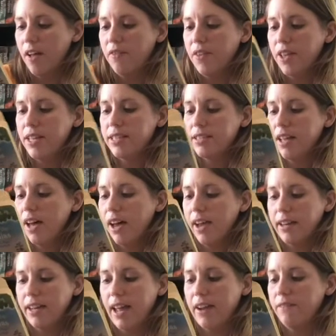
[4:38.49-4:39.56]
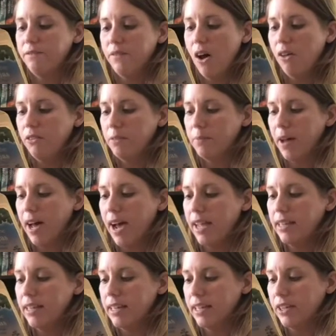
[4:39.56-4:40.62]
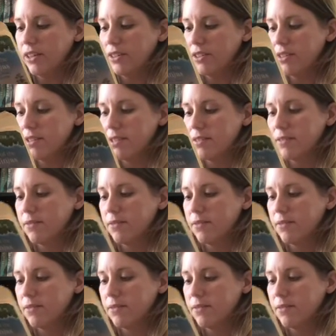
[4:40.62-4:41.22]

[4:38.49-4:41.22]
The sun had fallen behind the hills.